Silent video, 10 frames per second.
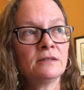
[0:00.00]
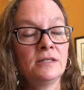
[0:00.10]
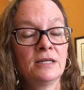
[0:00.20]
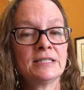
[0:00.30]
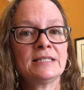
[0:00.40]

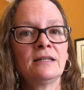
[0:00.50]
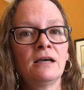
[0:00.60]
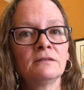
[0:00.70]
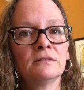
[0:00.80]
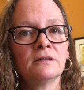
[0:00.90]
the
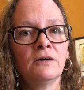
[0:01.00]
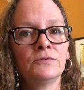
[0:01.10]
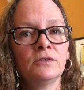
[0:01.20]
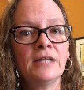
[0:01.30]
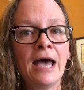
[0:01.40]
extent of
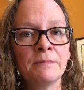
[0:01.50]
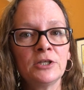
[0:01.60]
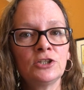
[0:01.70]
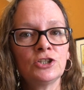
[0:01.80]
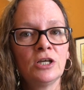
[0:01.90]
the
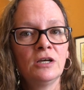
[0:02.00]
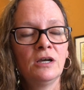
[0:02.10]
damage